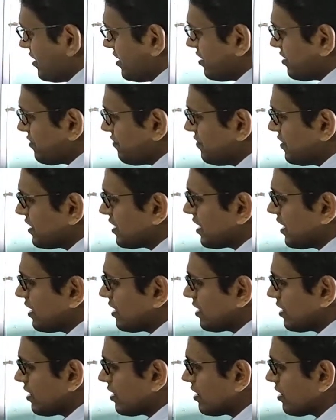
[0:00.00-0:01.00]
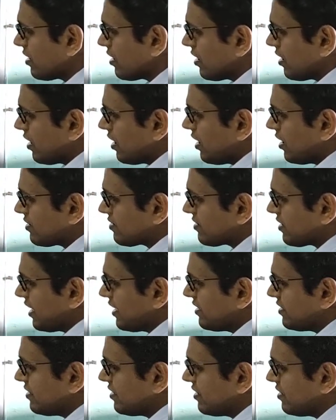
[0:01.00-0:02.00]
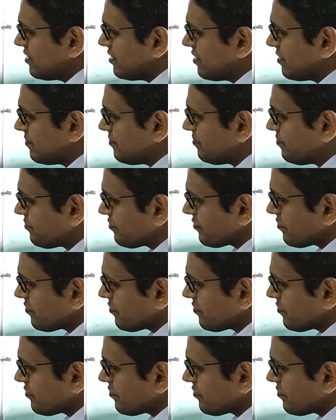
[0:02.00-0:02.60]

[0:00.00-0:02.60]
this, we can assign this,